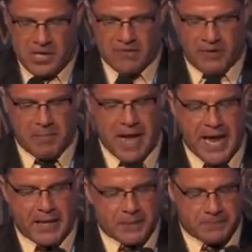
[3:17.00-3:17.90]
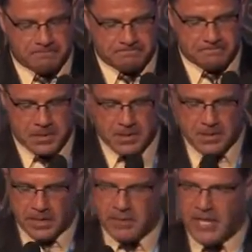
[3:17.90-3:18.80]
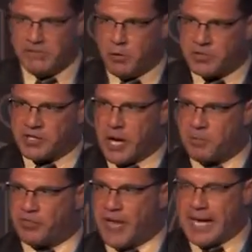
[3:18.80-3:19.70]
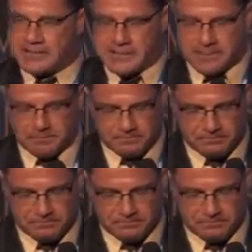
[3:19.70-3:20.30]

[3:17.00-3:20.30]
If I may, let me leave you with a couple thoughts.